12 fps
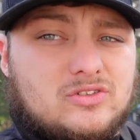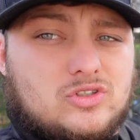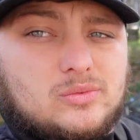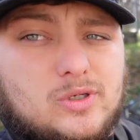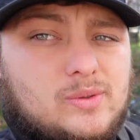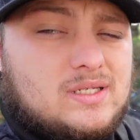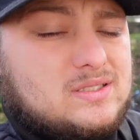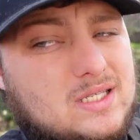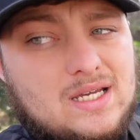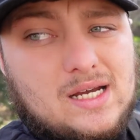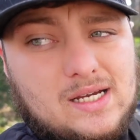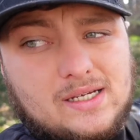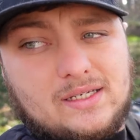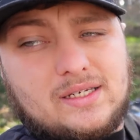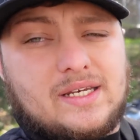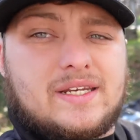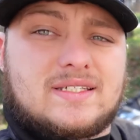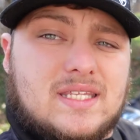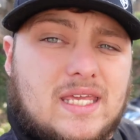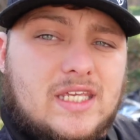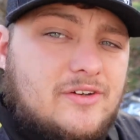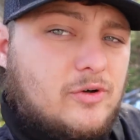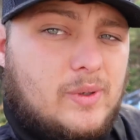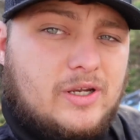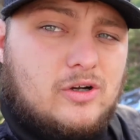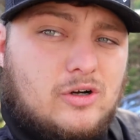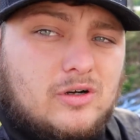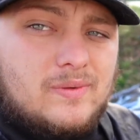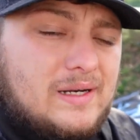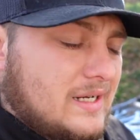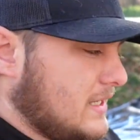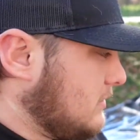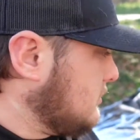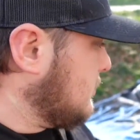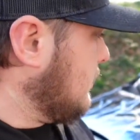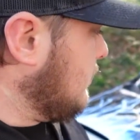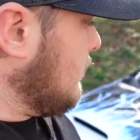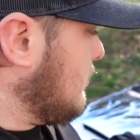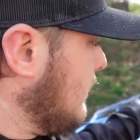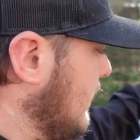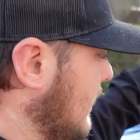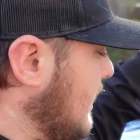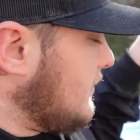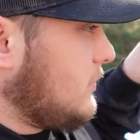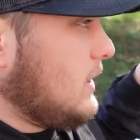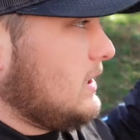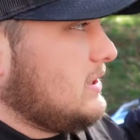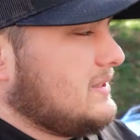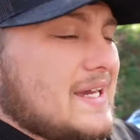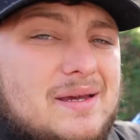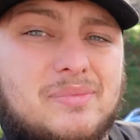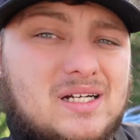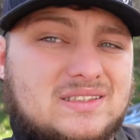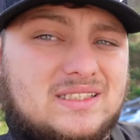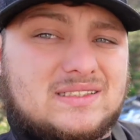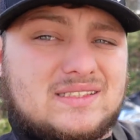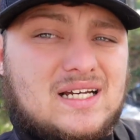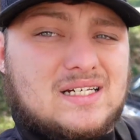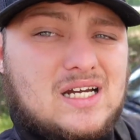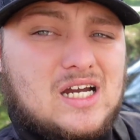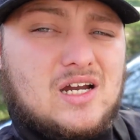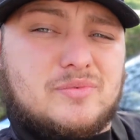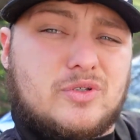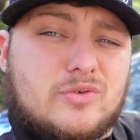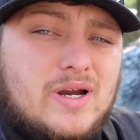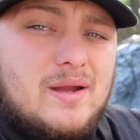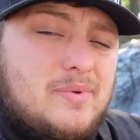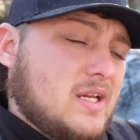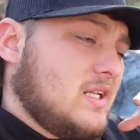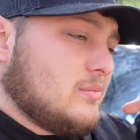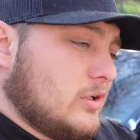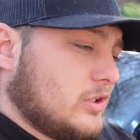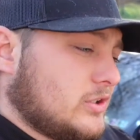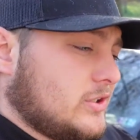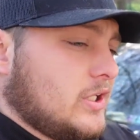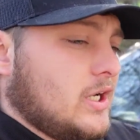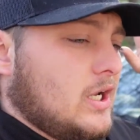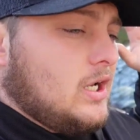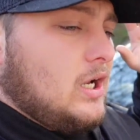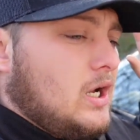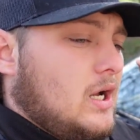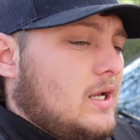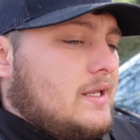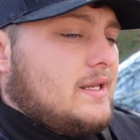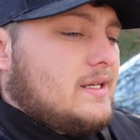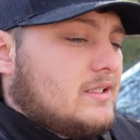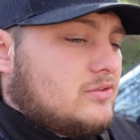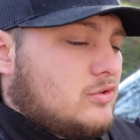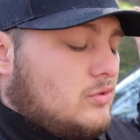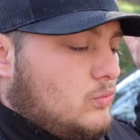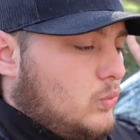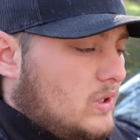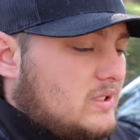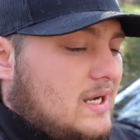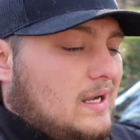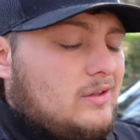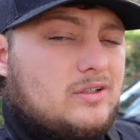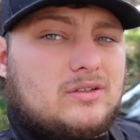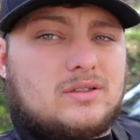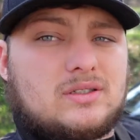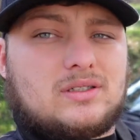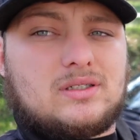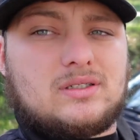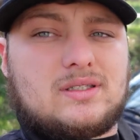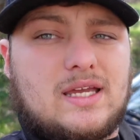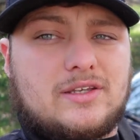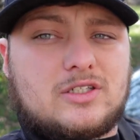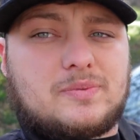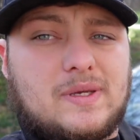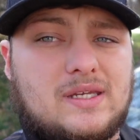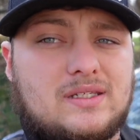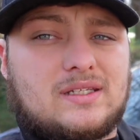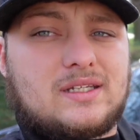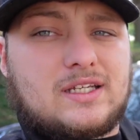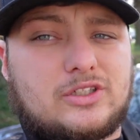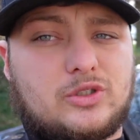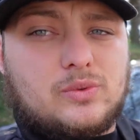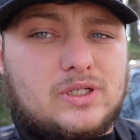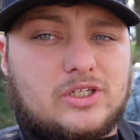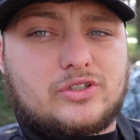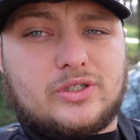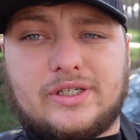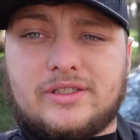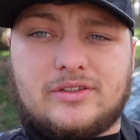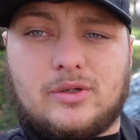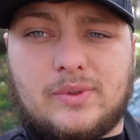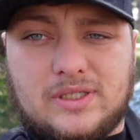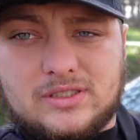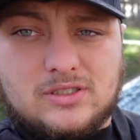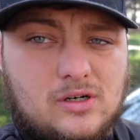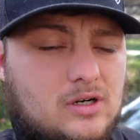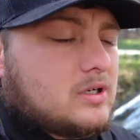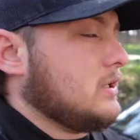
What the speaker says: Subaru STI. It is a giveaway car right now, so if you head to dadbodseason.com, you grab any merch, it is $1 that you spend, gets you 1 entry to win this car.